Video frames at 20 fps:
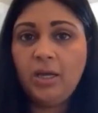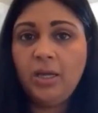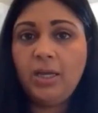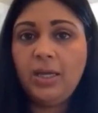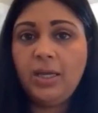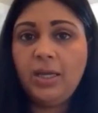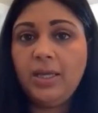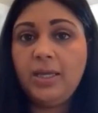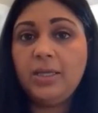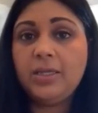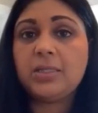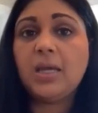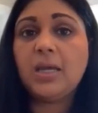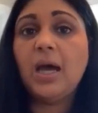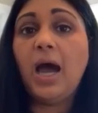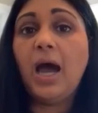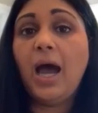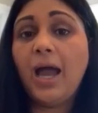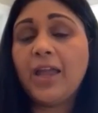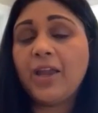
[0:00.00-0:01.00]
is
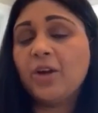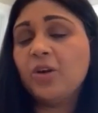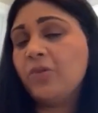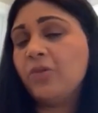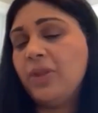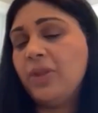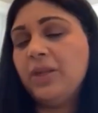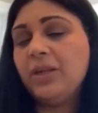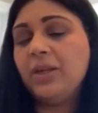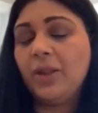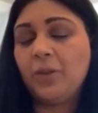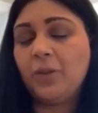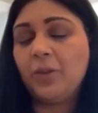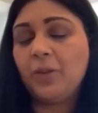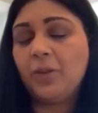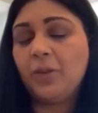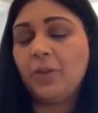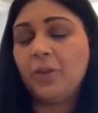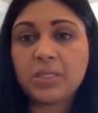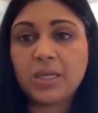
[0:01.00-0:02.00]
higher than in
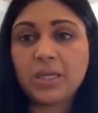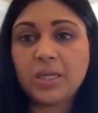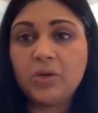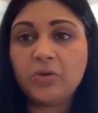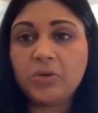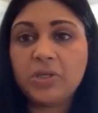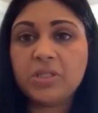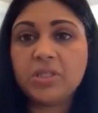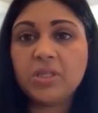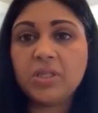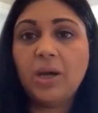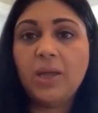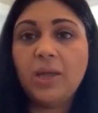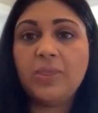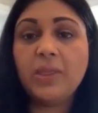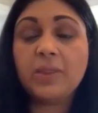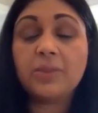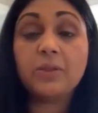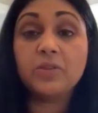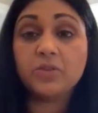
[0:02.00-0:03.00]
other parts of the country. So
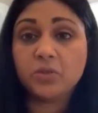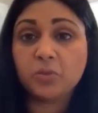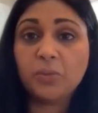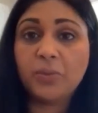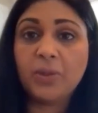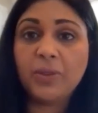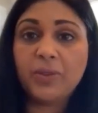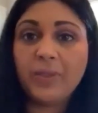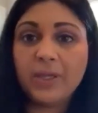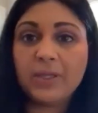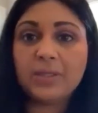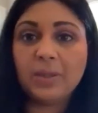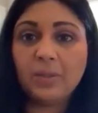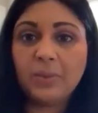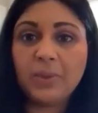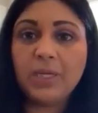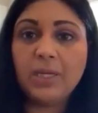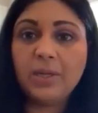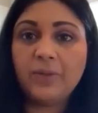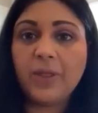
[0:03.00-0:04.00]
I think those will be things
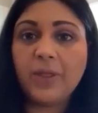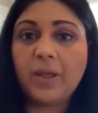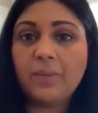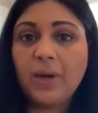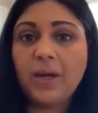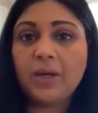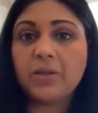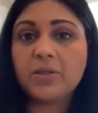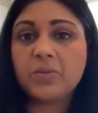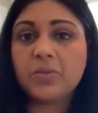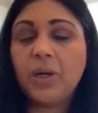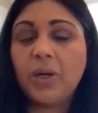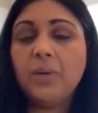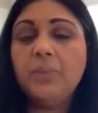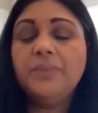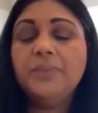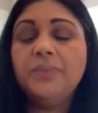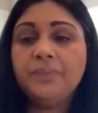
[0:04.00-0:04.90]
that we need to think about as well.